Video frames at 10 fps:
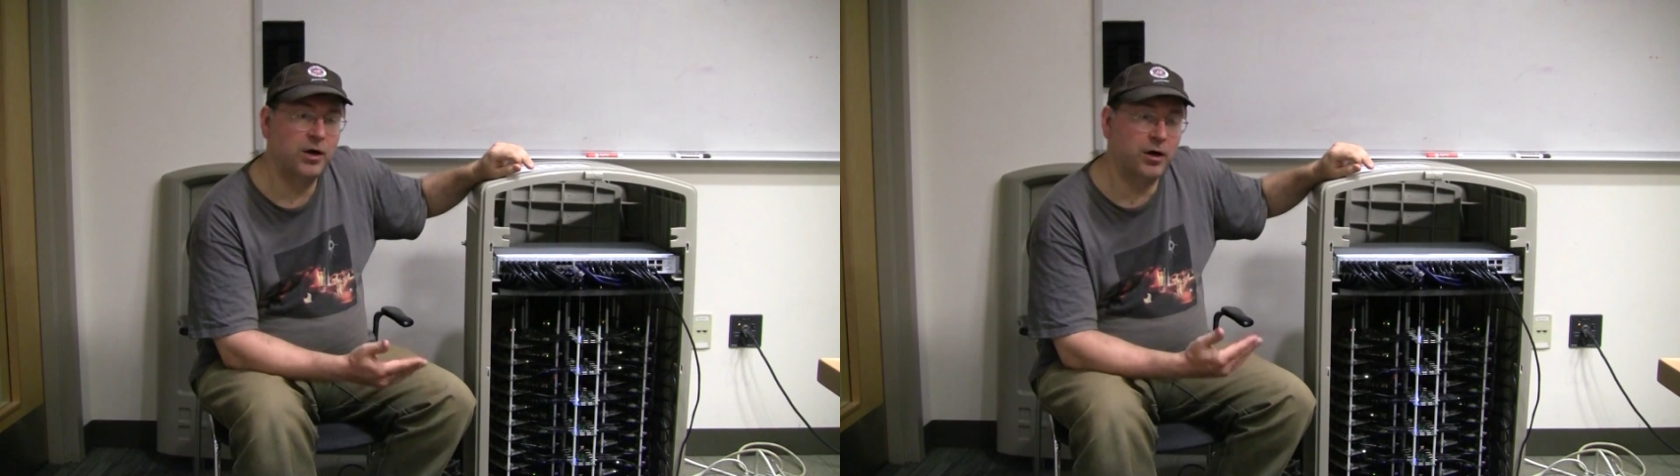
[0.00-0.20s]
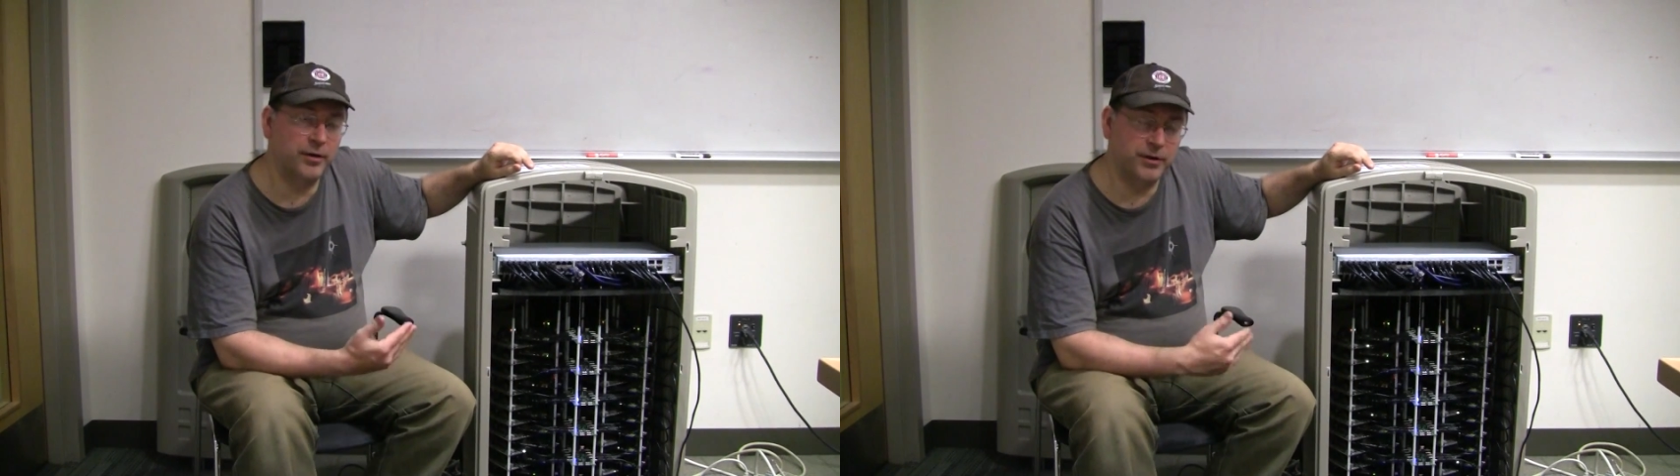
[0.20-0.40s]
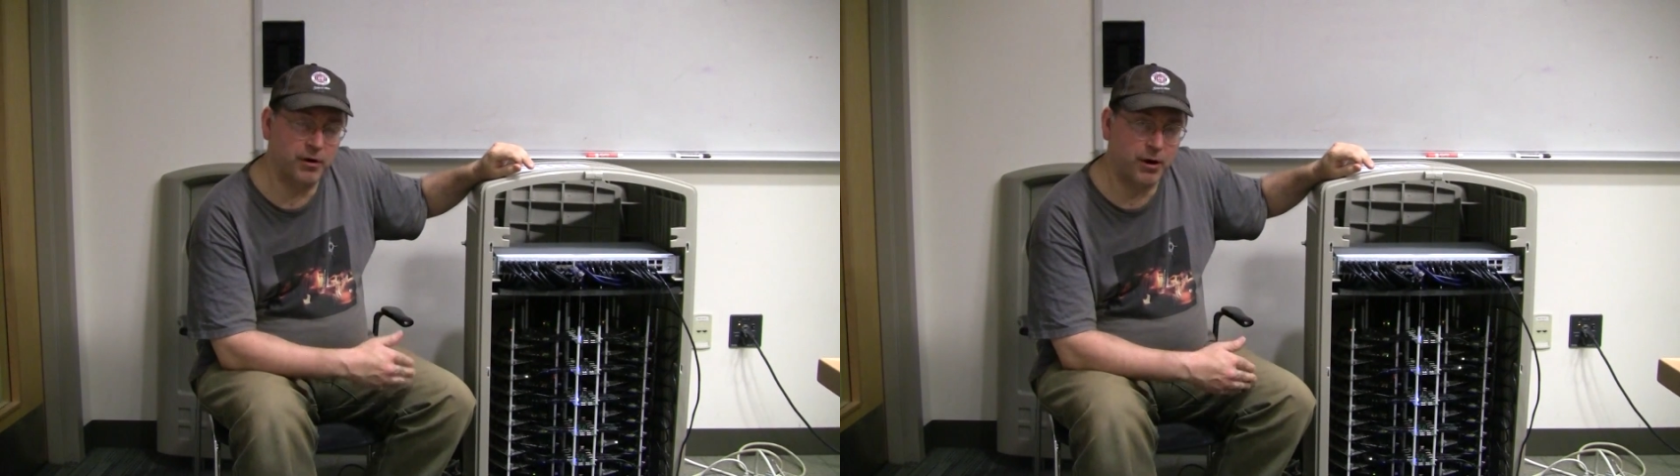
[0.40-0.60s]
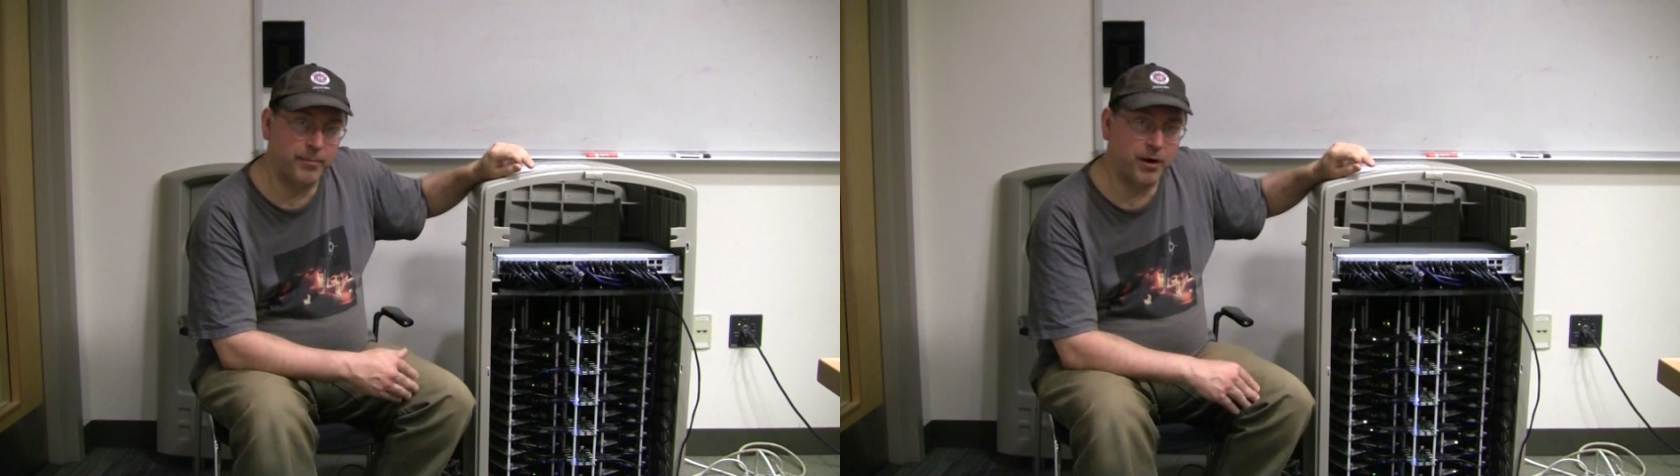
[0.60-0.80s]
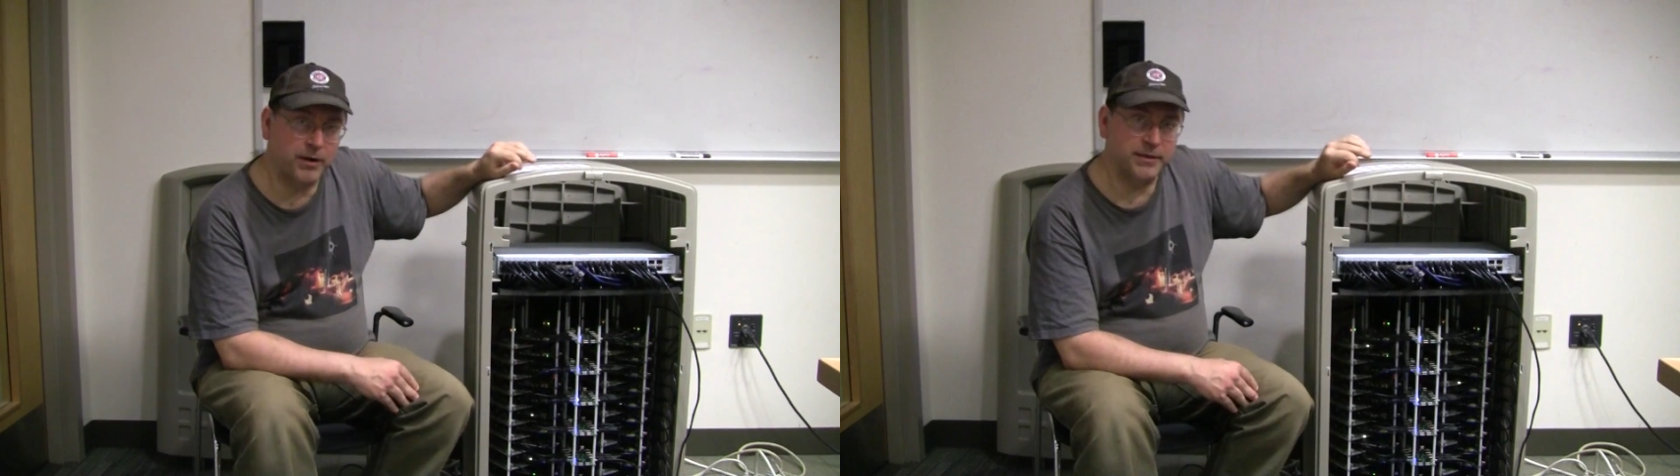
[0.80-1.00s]
on the
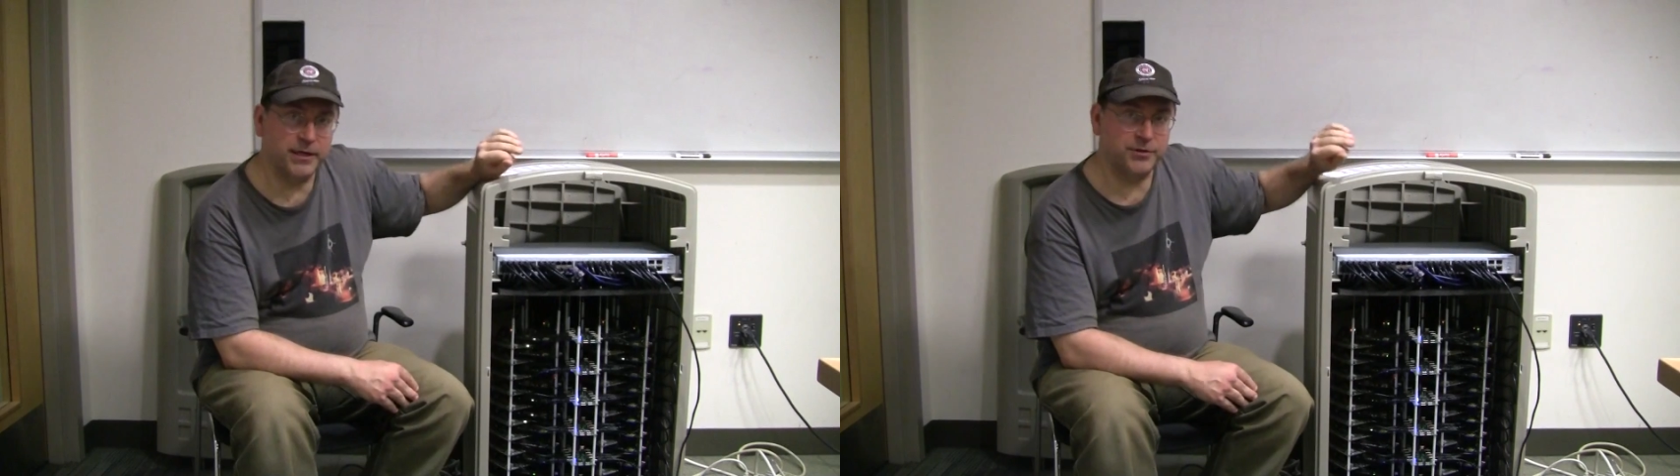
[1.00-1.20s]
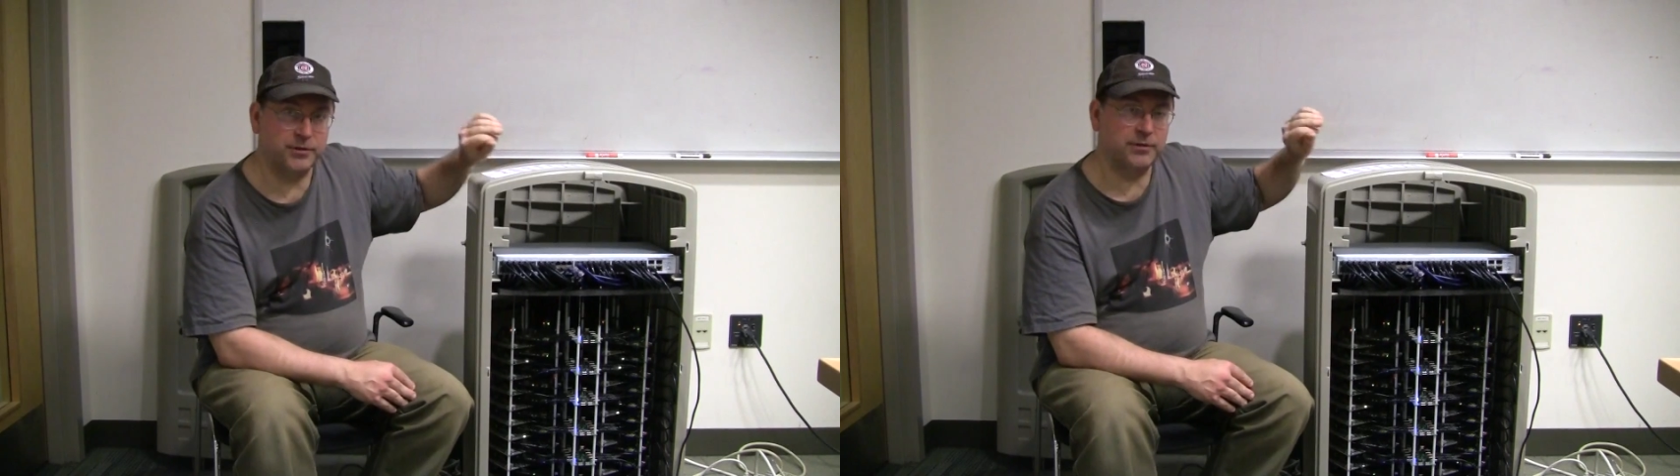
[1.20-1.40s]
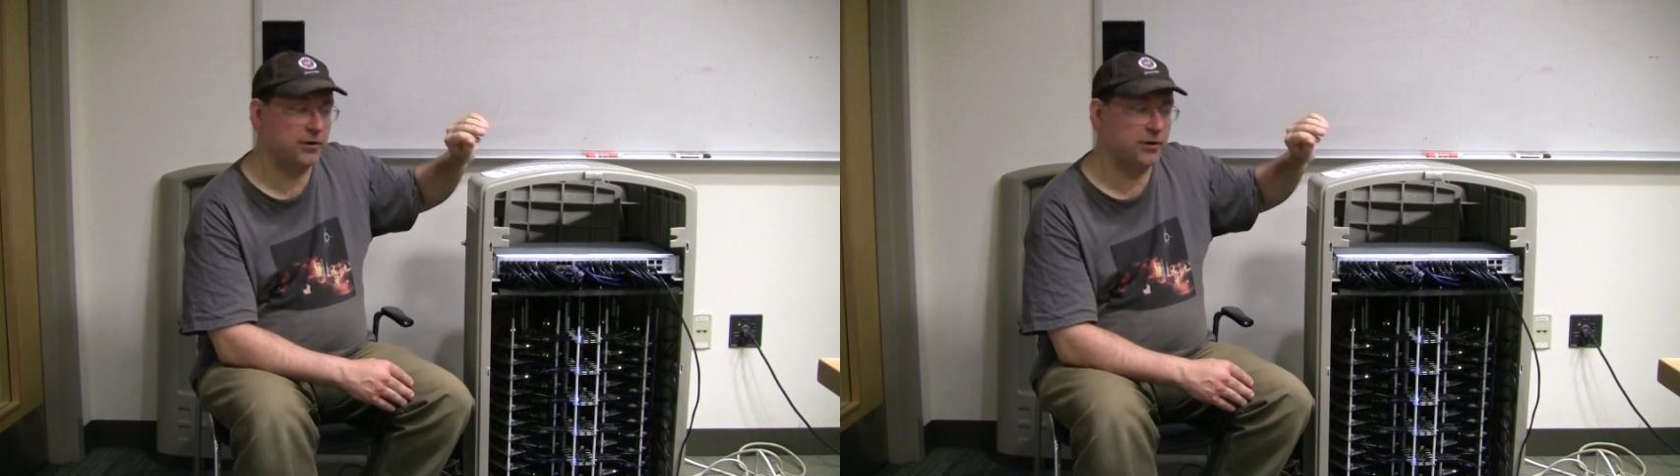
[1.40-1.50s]
ARM architecture.